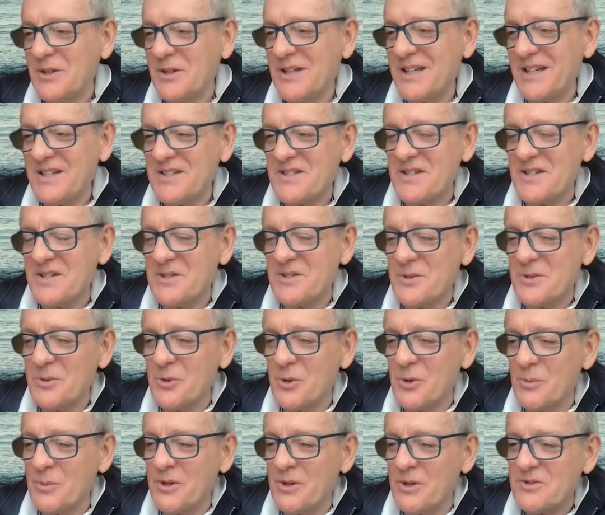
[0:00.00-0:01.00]
gets into
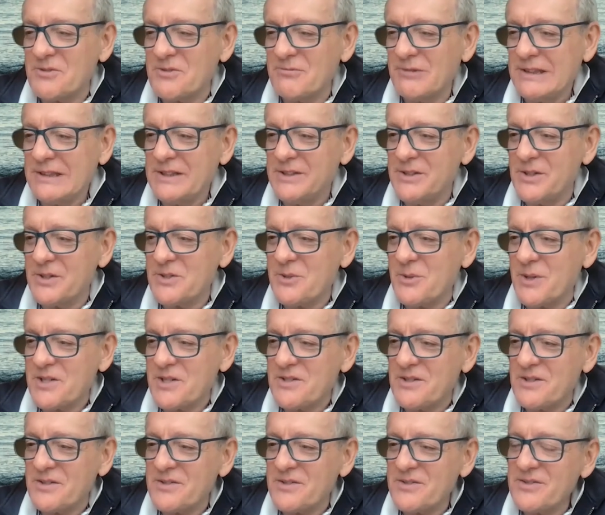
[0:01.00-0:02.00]
almost religious
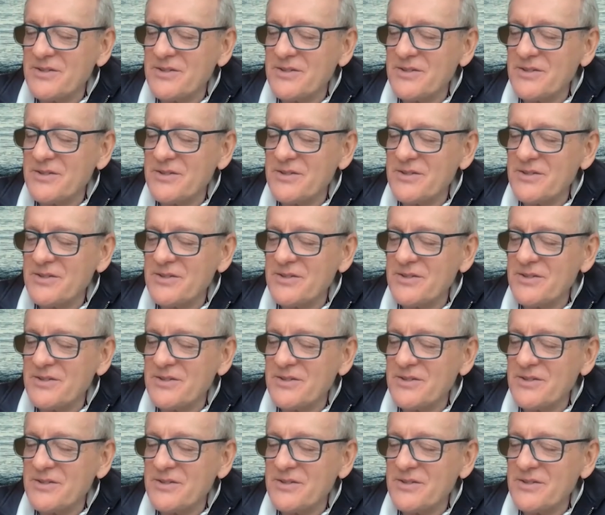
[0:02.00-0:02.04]
questions.